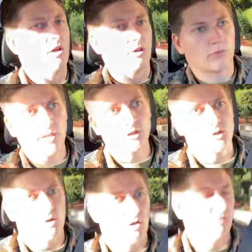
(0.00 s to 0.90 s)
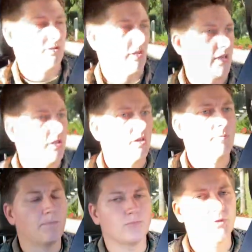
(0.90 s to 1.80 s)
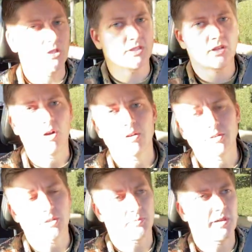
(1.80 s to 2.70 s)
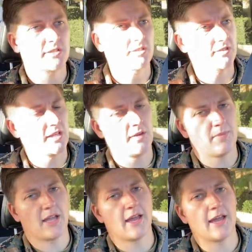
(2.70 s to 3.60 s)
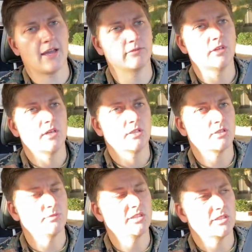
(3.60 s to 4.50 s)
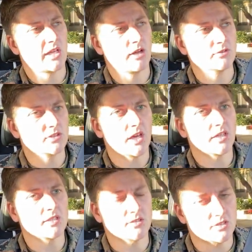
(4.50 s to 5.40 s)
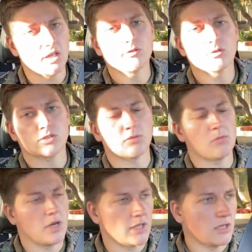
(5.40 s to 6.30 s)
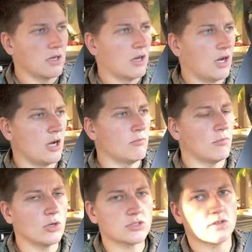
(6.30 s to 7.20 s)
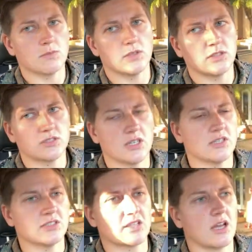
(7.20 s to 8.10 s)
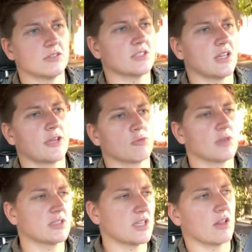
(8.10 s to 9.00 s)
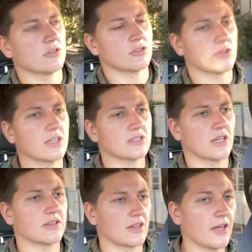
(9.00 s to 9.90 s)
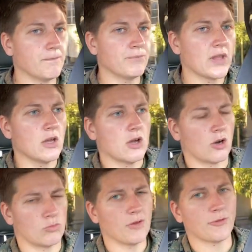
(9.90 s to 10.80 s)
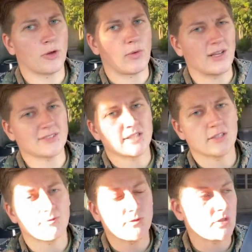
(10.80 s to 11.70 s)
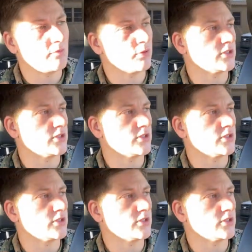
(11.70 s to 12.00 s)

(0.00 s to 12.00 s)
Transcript: Restaurants, like just all these places that may have some discounts that can save you some money. Most of the military discounts at like retailers and things like that are roughly around 10 to 15%.